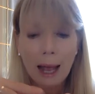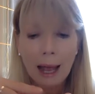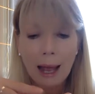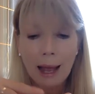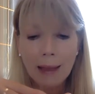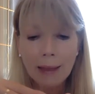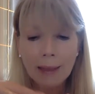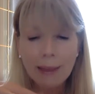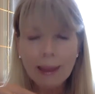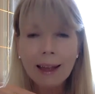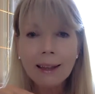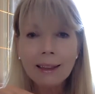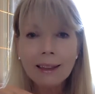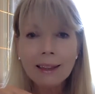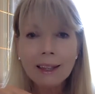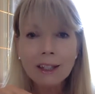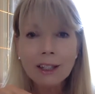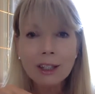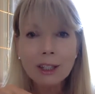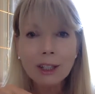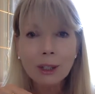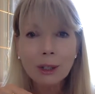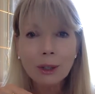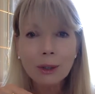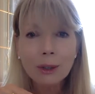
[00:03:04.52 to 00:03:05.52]
and then the
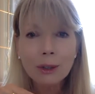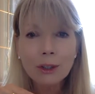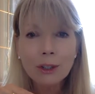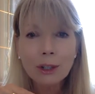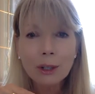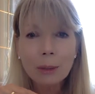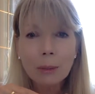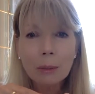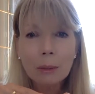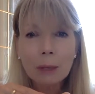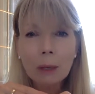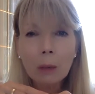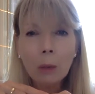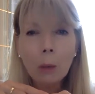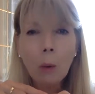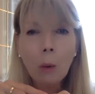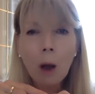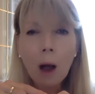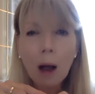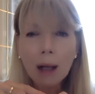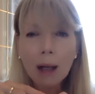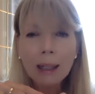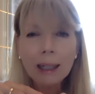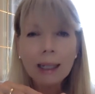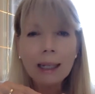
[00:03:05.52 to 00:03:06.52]
solution, me
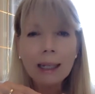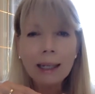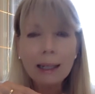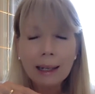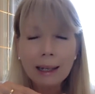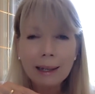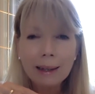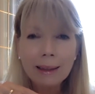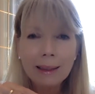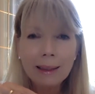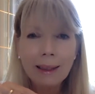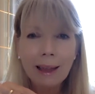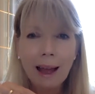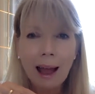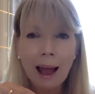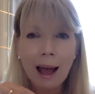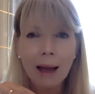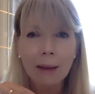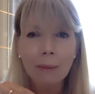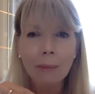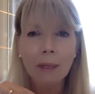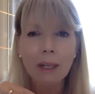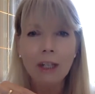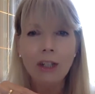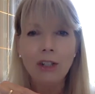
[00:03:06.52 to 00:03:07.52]
walking in
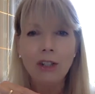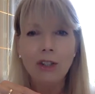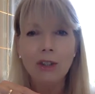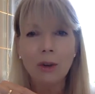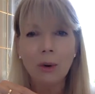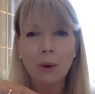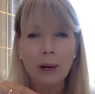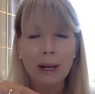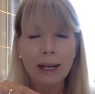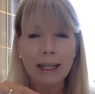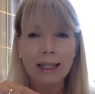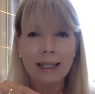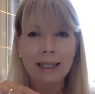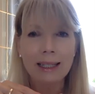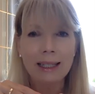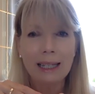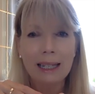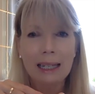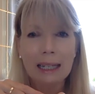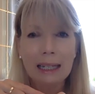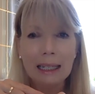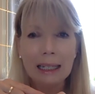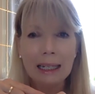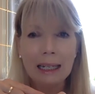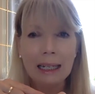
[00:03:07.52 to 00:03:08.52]
that, me joyous
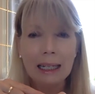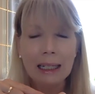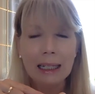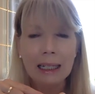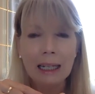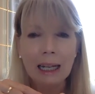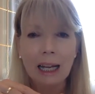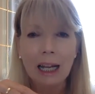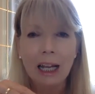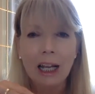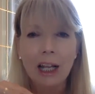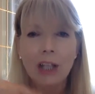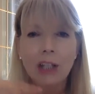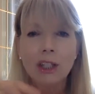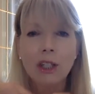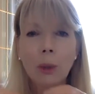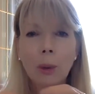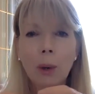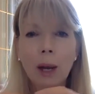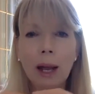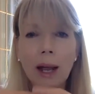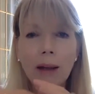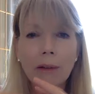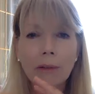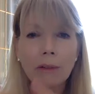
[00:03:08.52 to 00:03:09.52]
in it.
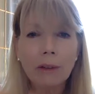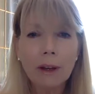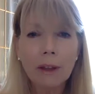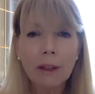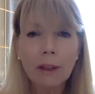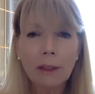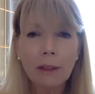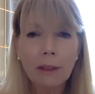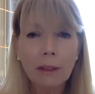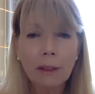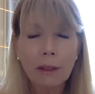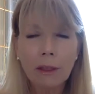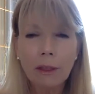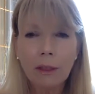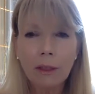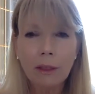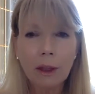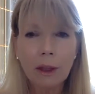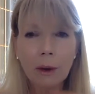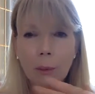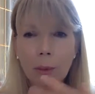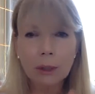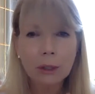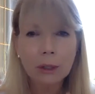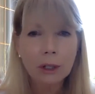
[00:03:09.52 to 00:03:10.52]
So
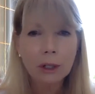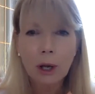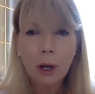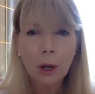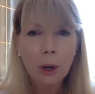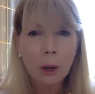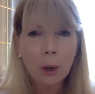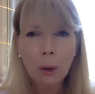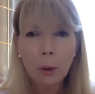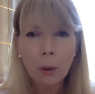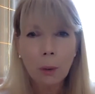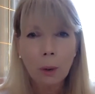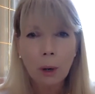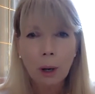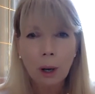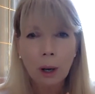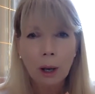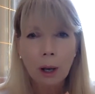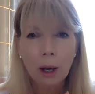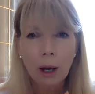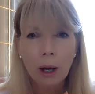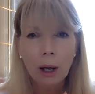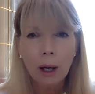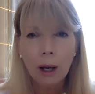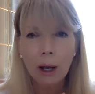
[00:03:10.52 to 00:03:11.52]
there was no
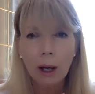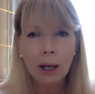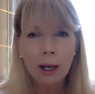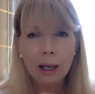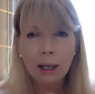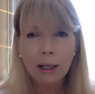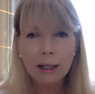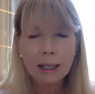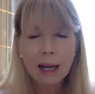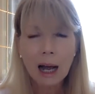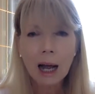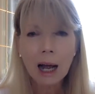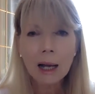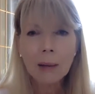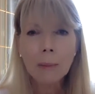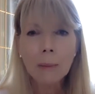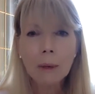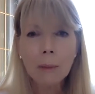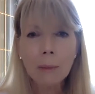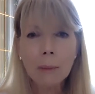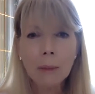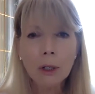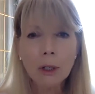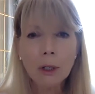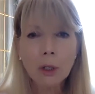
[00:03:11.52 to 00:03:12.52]
time
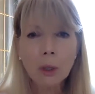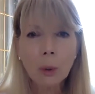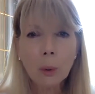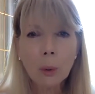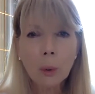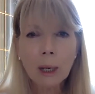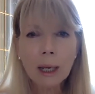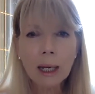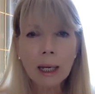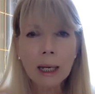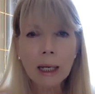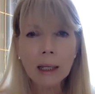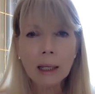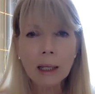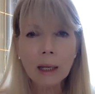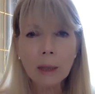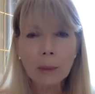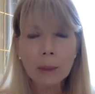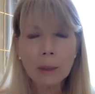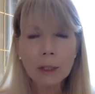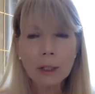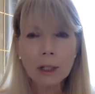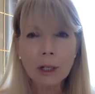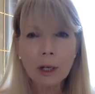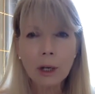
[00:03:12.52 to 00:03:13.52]
in between. There
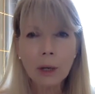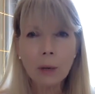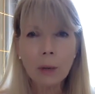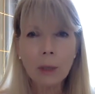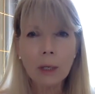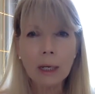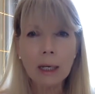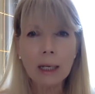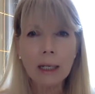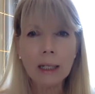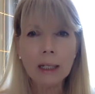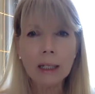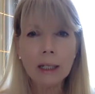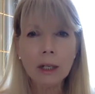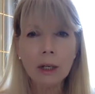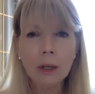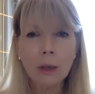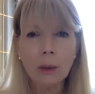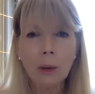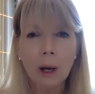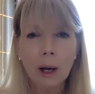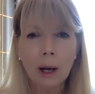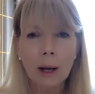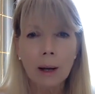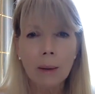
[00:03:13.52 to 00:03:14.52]
was no need
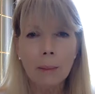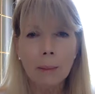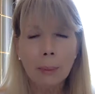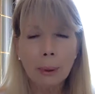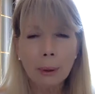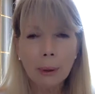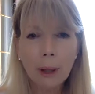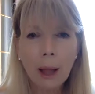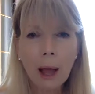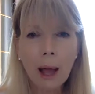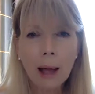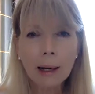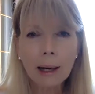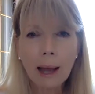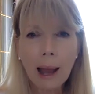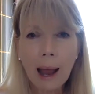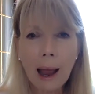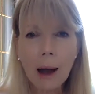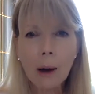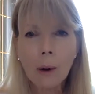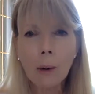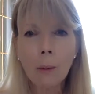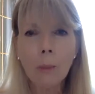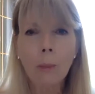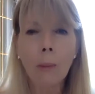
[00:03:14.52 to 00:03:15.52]
to plot
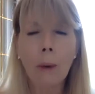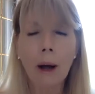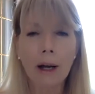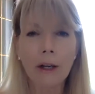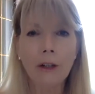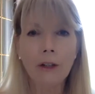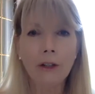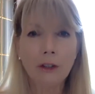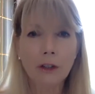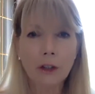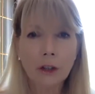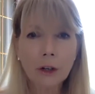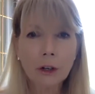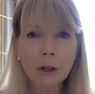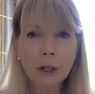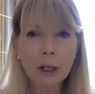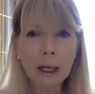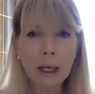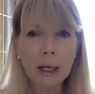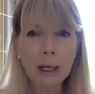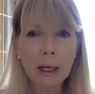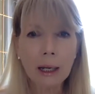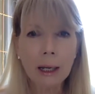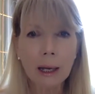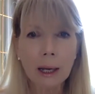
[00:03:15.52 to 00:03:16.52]
out my
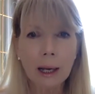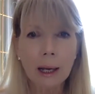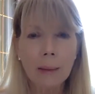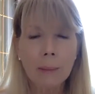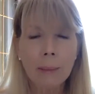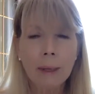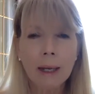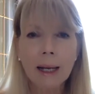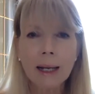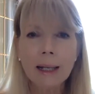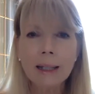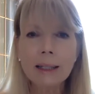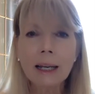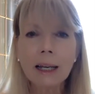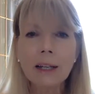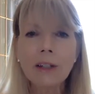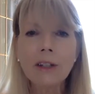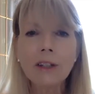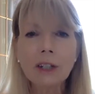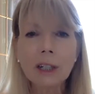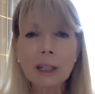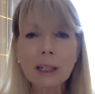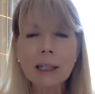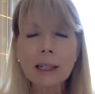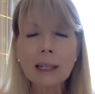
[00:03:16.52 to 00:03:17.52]
journey, because I
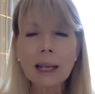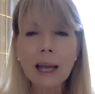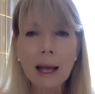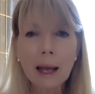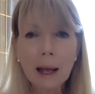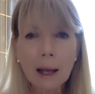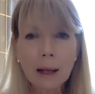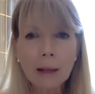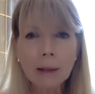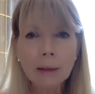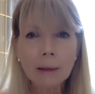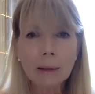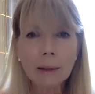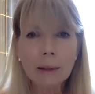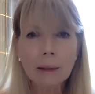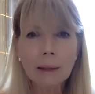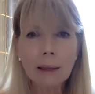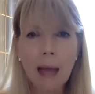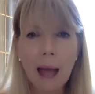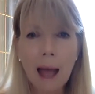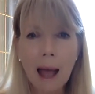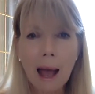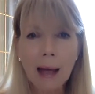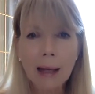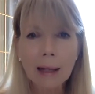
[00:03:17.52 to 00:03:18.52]
just held
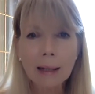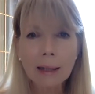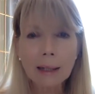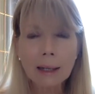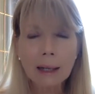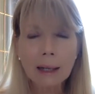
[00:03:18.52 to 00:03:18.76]
that